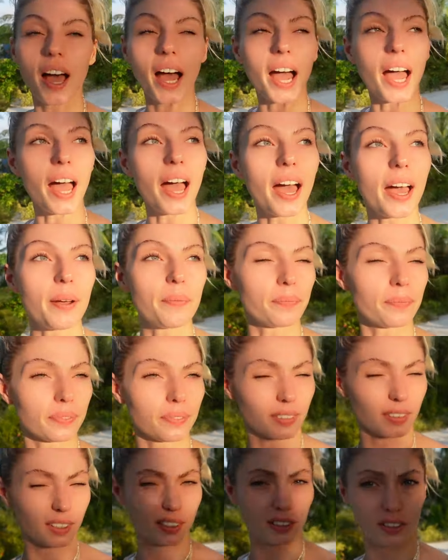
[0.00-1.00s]
Um,
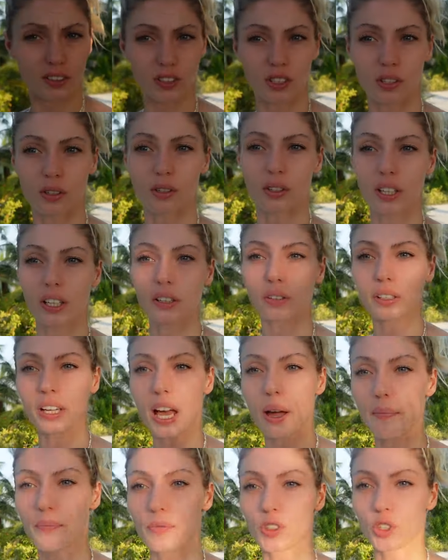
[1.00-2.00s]
so we're gonna go and
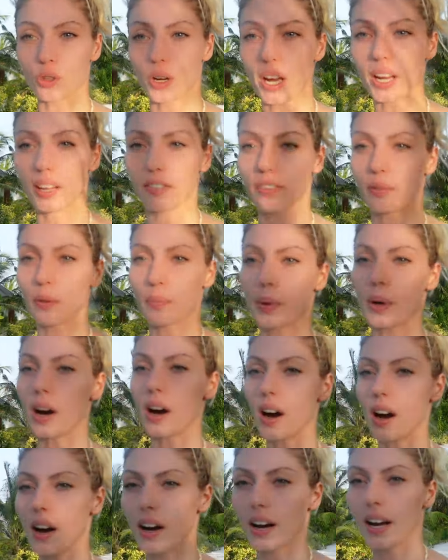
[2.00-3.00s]
get a drink from the
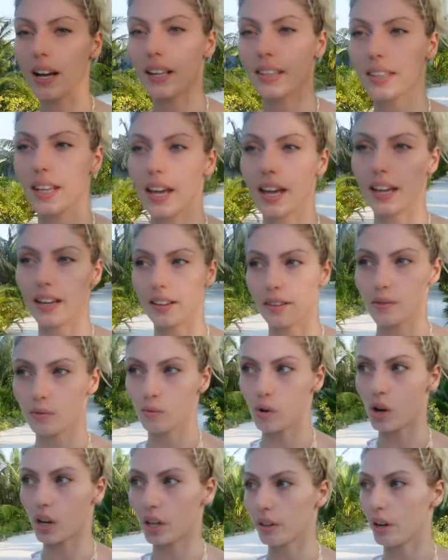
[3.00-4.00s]
bar and then
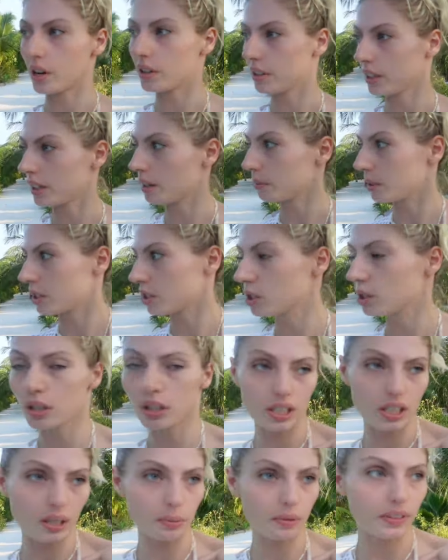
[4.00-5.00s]
walk around and I'm gonna show
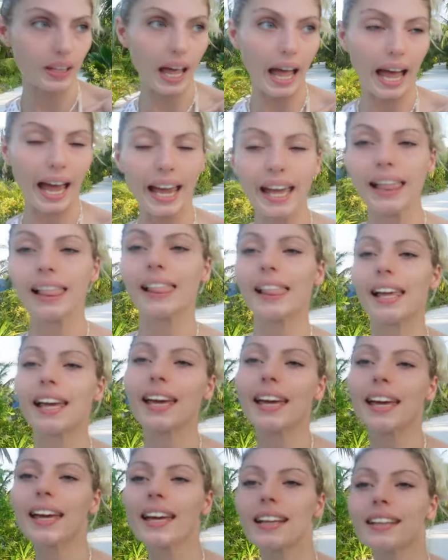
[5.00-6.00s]
you some of the
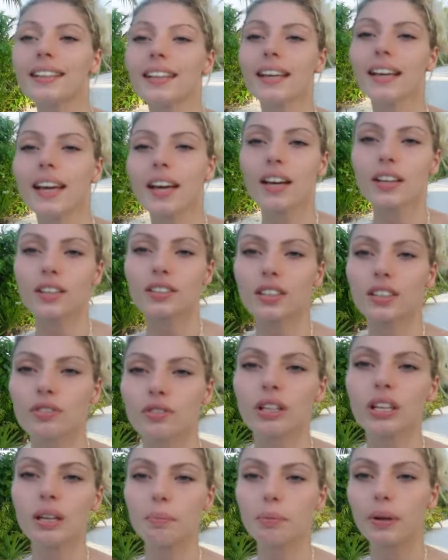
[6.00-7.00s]
island because
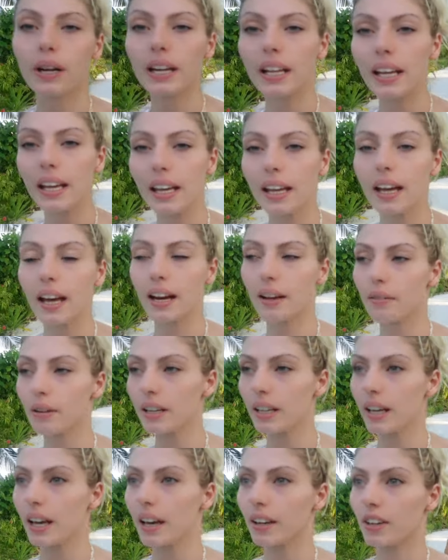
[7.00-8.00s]
it's really pretty and I
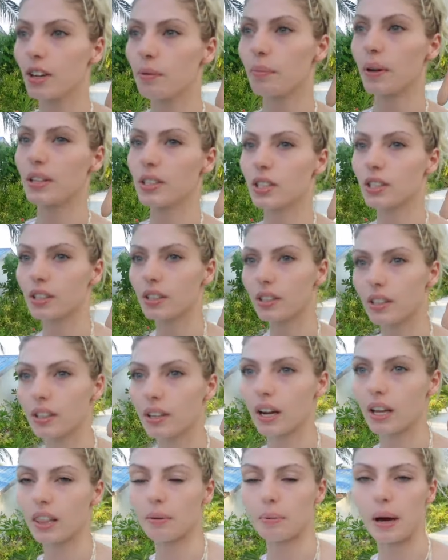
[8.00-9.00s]
wanna get a cute
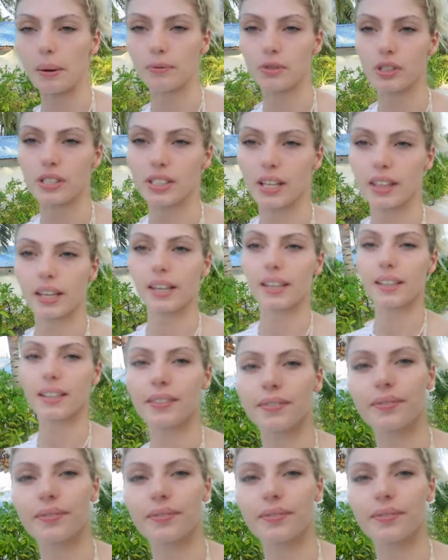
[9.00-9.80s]
picture in the palm trees, I think.